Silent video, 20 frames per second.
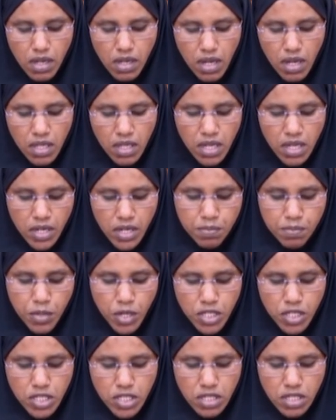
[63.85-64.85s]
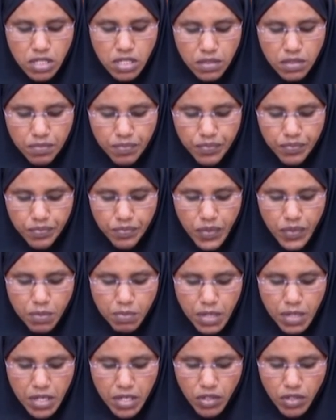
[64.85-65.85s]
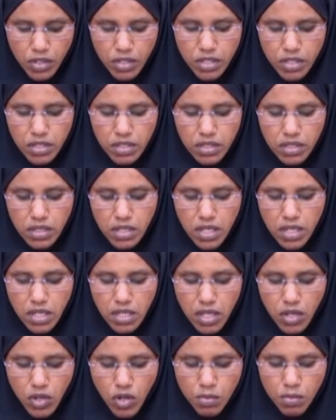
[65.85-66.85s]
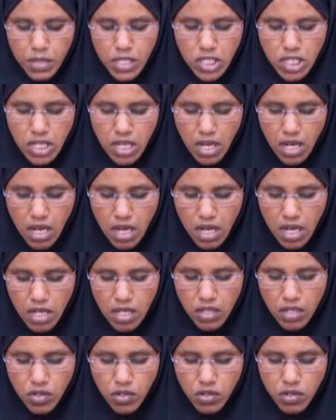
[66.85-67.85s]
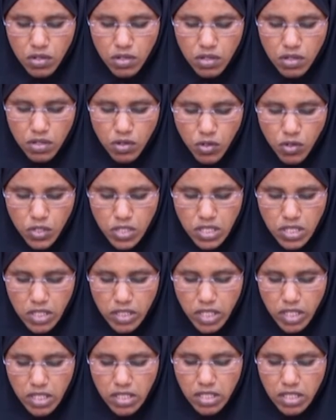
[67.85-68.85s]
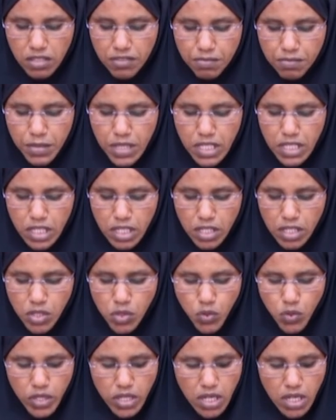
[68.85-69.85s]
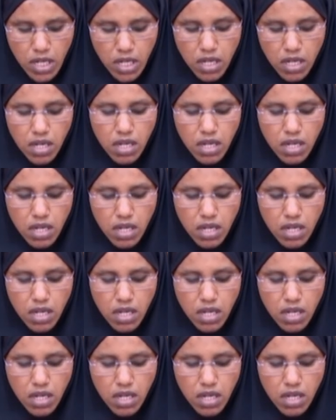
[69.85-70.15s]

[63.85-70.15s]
In the reporting period, the committee held consultative meetings with the